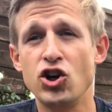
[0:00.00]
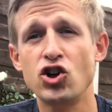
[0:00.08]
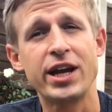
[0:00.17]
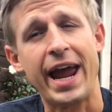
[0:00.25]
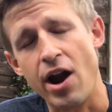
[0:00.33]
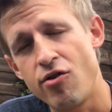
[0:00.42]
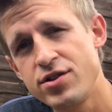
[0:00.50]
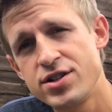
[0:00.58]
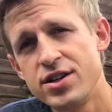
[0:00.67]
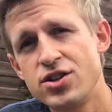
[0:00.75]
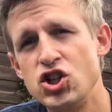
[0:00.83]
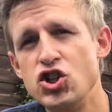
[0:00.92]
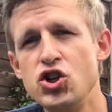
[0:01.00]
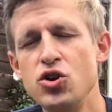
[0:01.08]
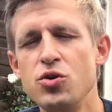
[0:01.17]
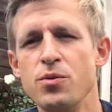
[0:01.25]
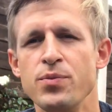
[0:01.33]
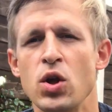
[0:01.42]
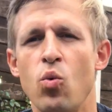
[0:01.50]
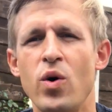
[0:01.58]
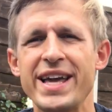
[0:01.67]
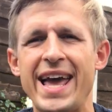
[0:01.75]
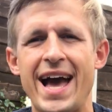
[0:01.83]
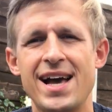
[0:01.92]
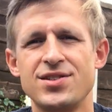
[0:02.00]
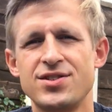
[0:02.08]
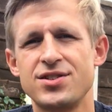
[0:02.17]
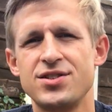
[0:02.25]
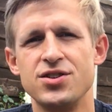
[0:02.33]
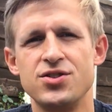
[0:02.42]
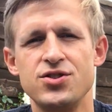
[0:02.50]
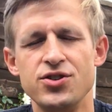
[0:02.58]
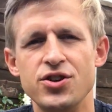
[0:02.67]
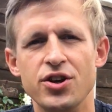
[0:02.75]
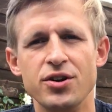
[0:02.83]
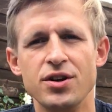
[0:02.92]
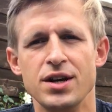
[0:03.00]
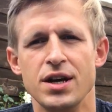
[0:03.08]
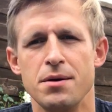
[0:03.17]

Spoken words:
good character to do what he asks us to do.